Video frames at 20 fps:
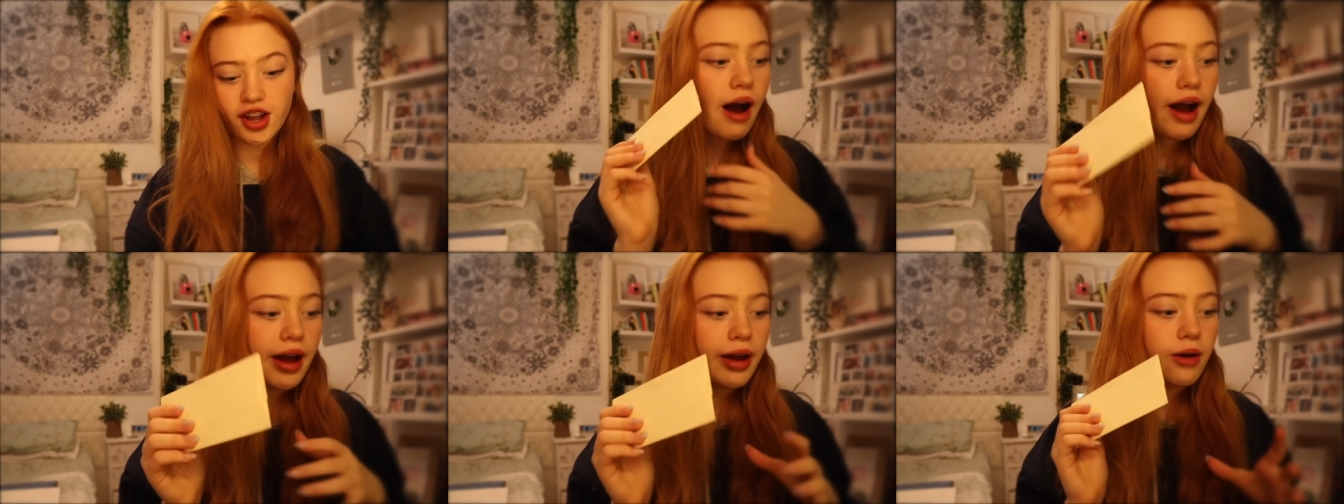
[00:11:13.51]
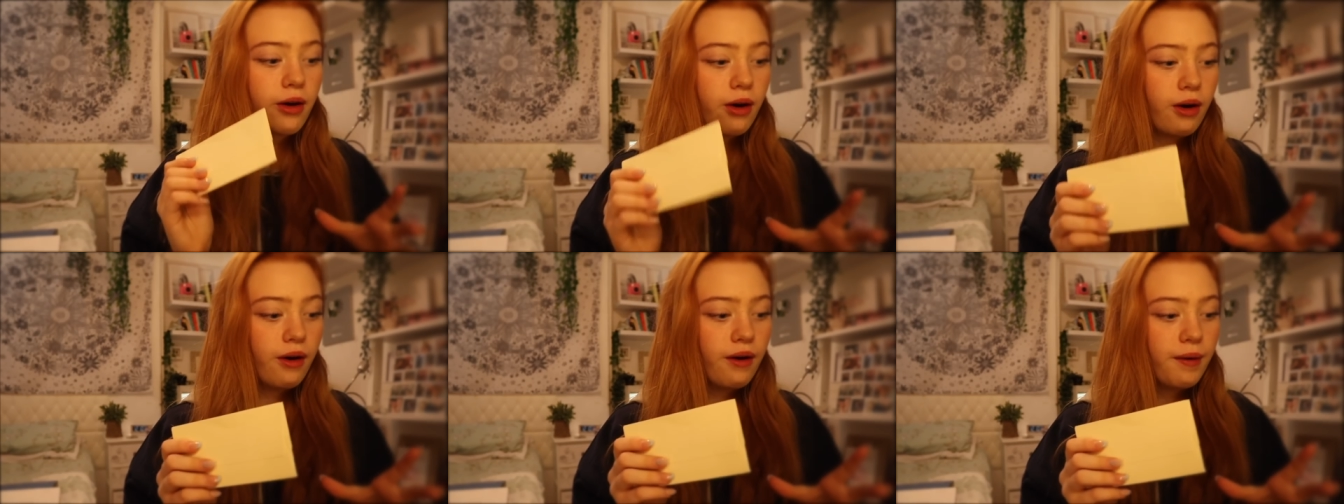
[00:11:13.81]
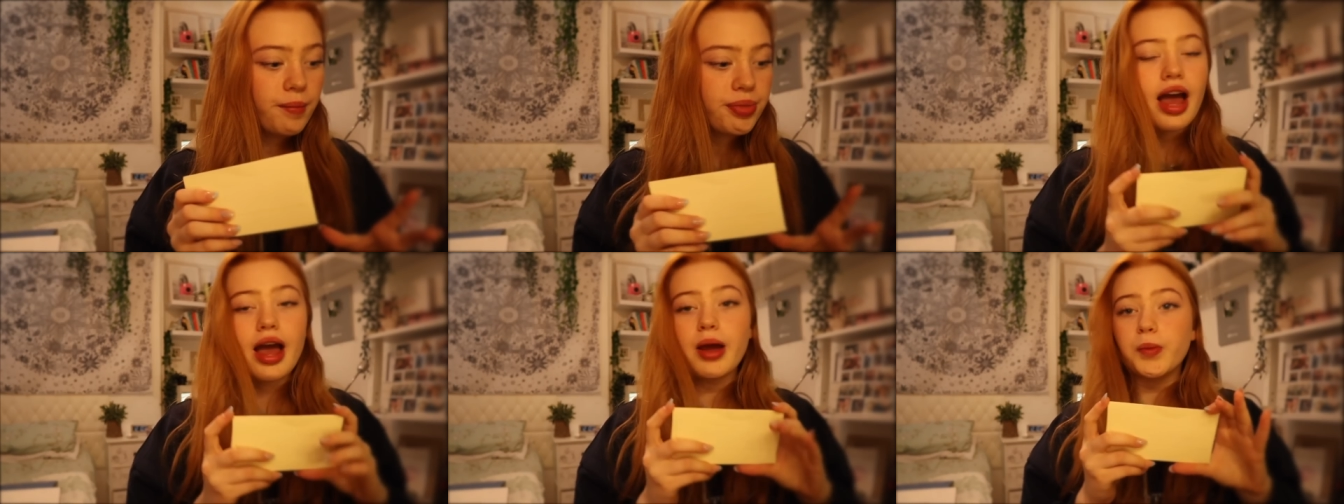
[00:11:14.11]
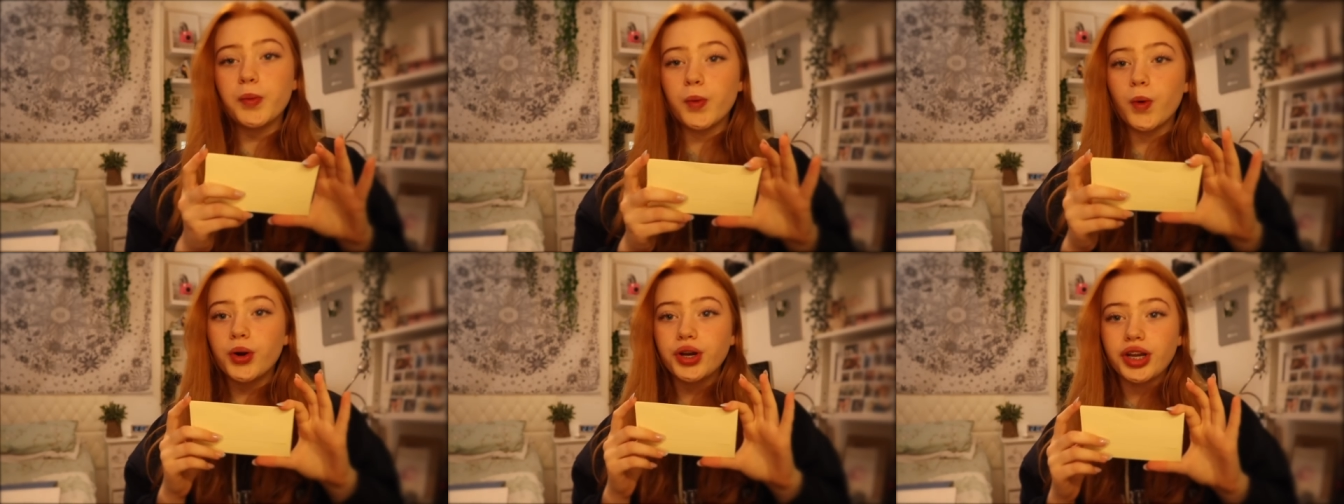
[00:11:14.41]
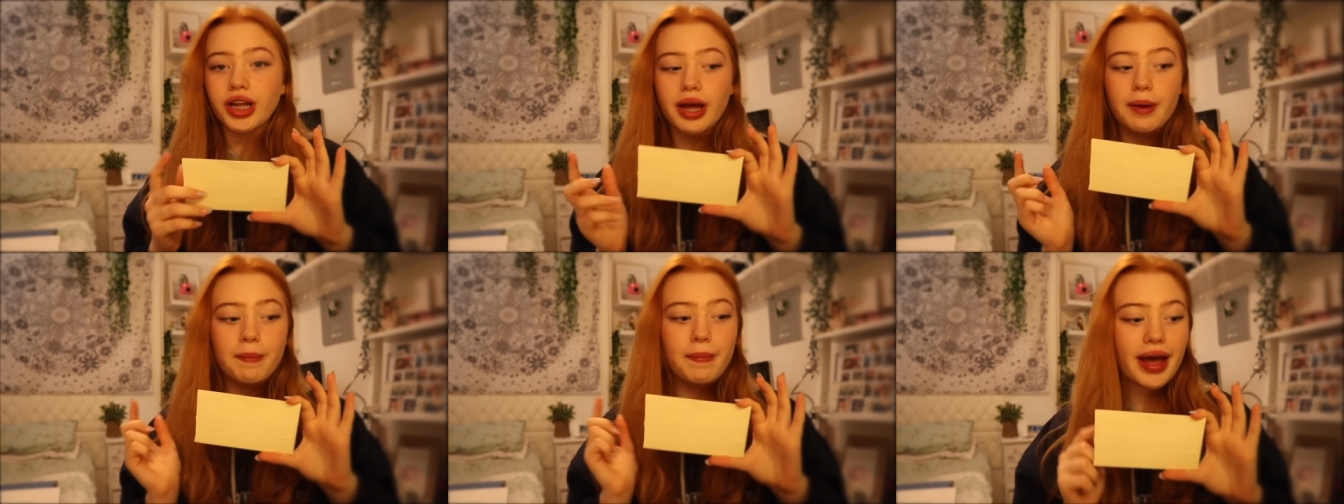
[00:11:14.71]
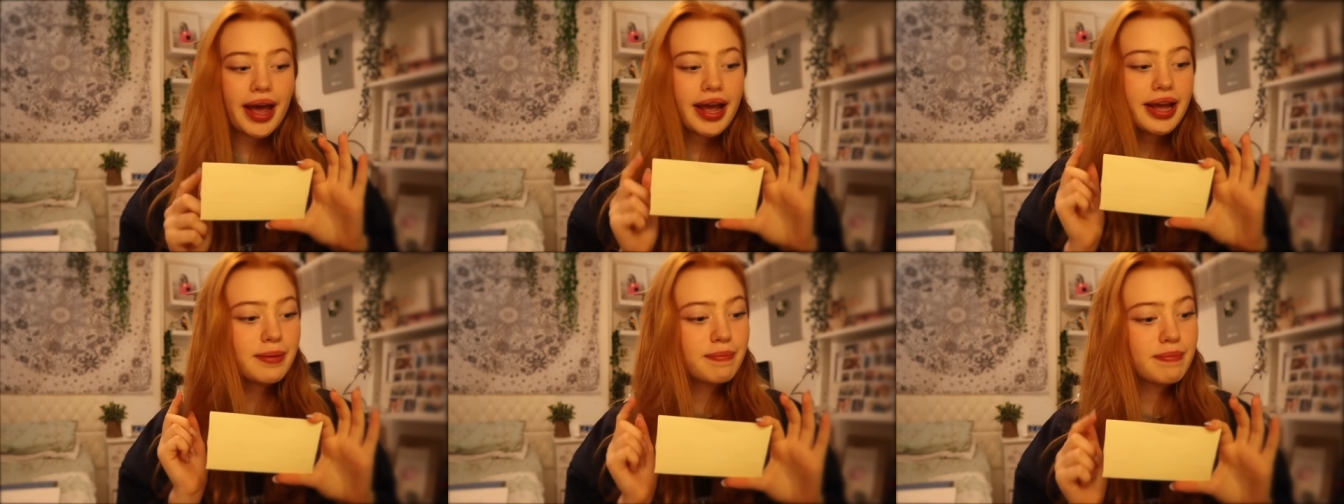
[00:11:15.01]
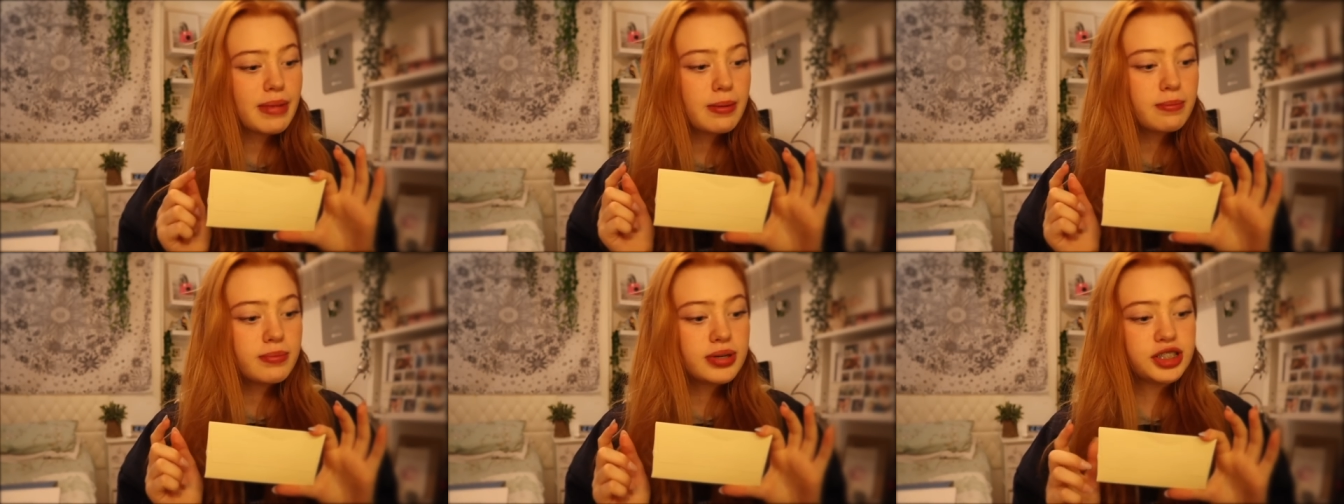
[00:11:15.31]
I got a one year paid
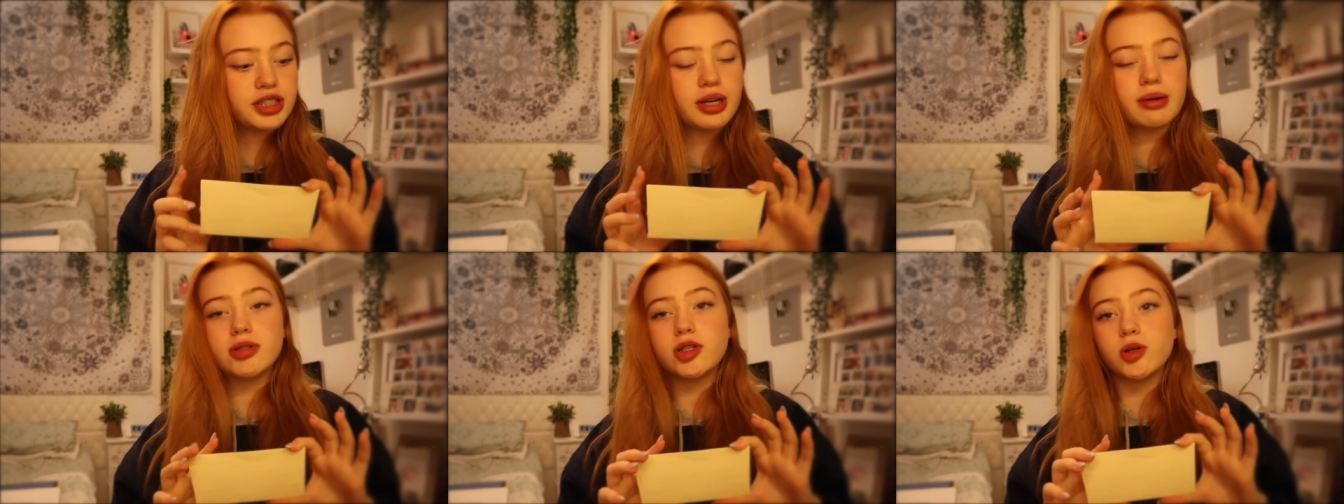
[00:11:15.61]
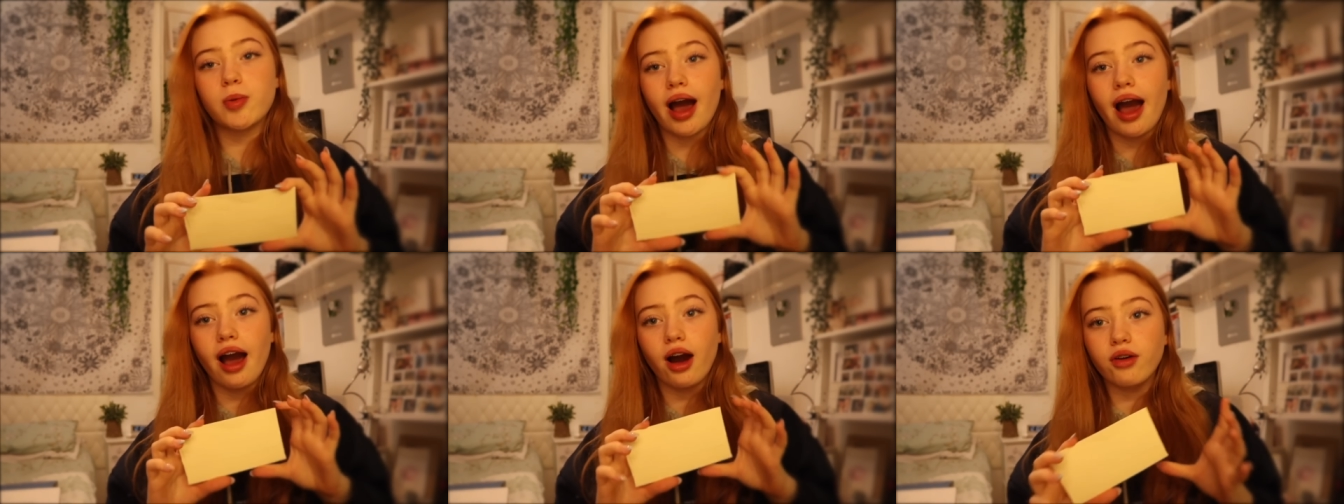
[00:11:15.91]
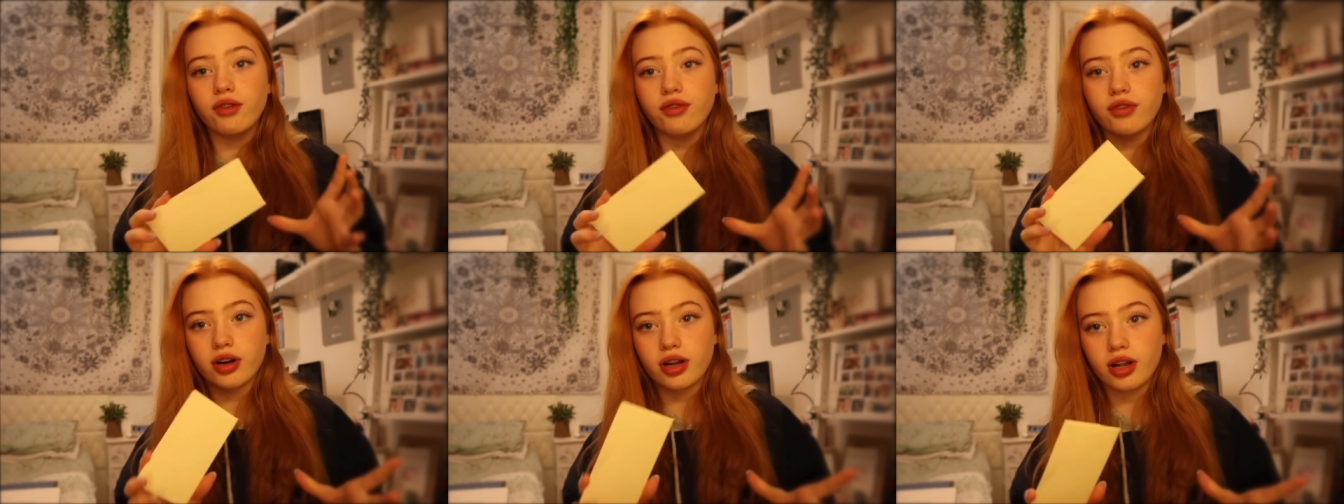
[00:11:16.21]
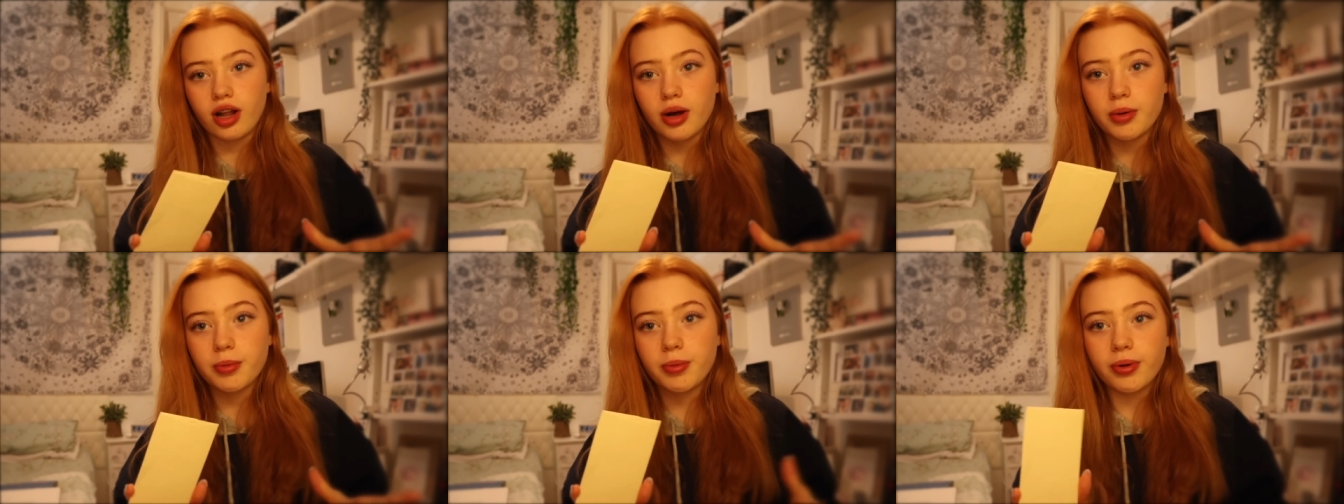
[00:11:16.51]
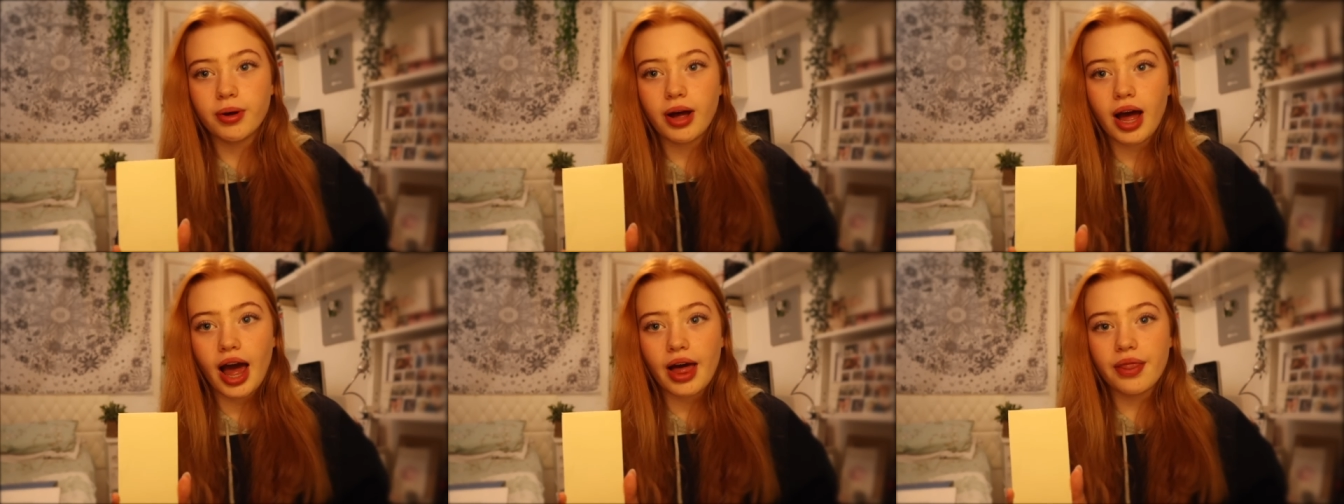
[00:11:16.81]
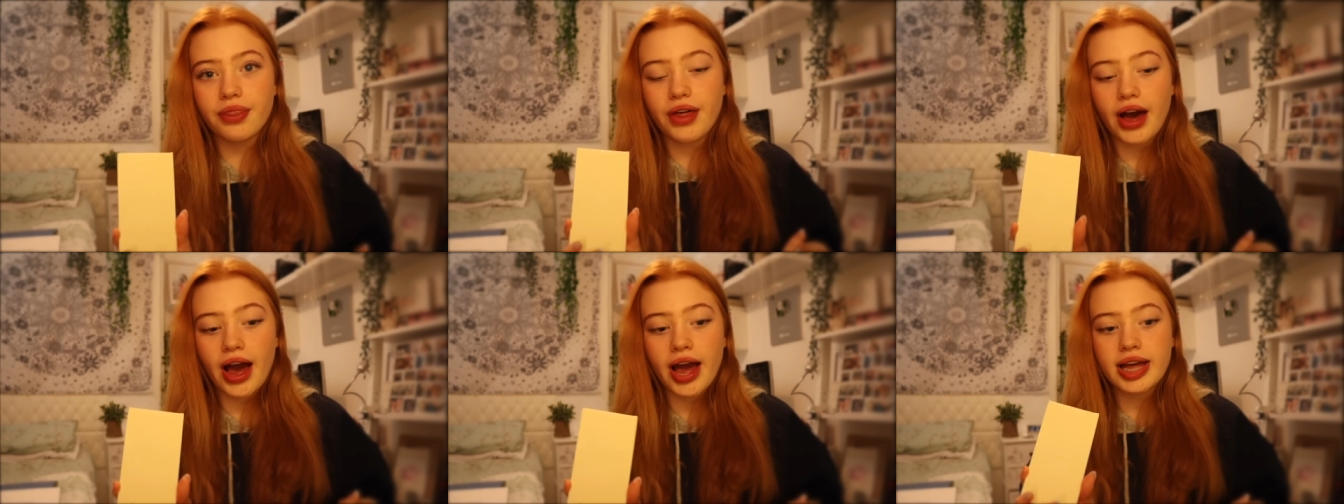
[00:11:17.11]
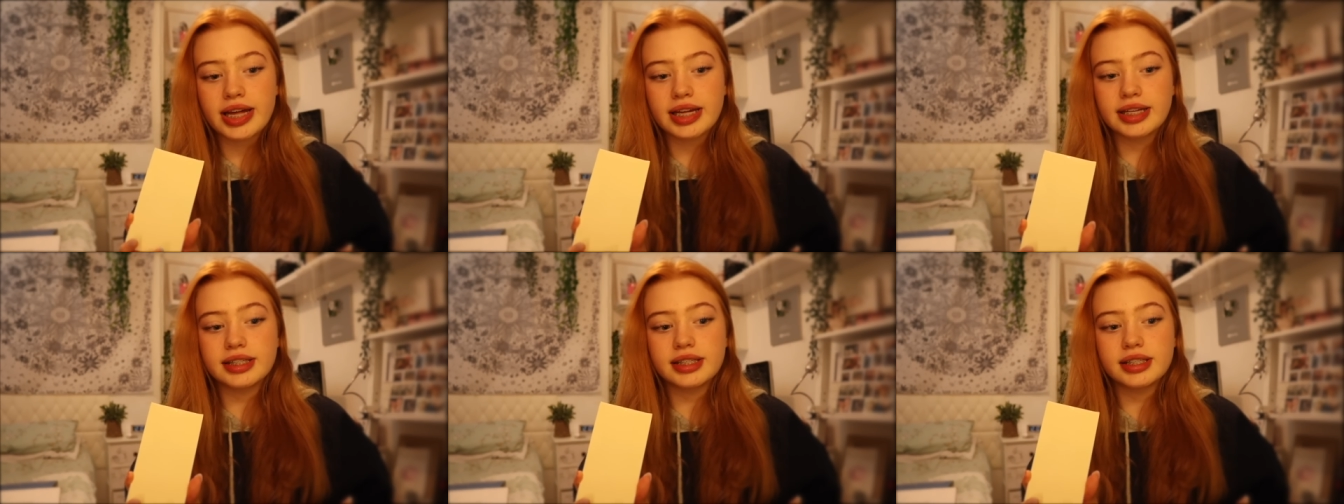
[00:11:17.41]
membership to a health club, and that
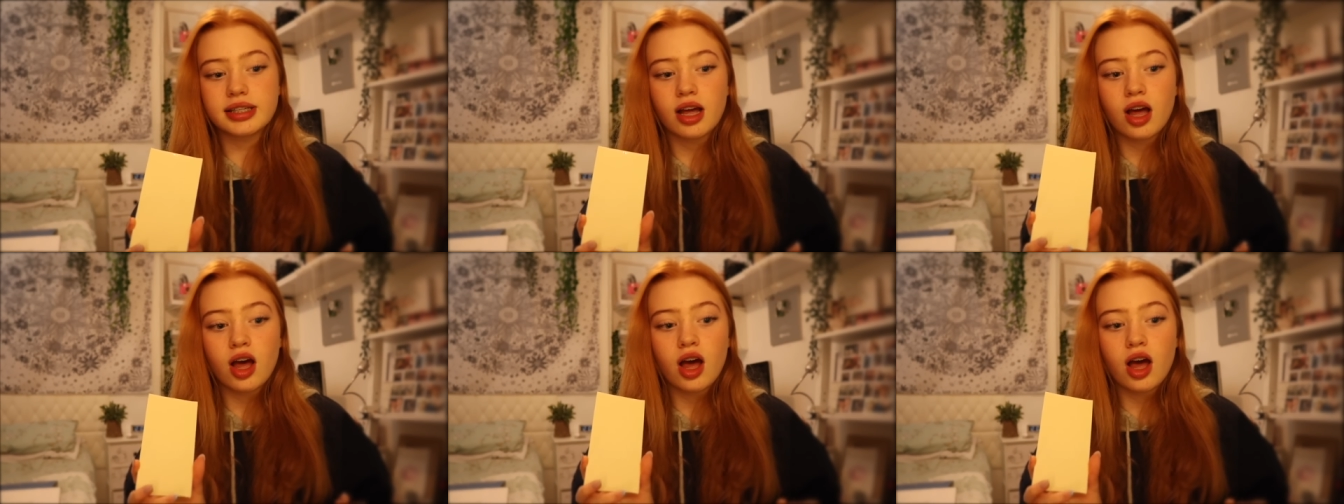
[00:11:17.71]
is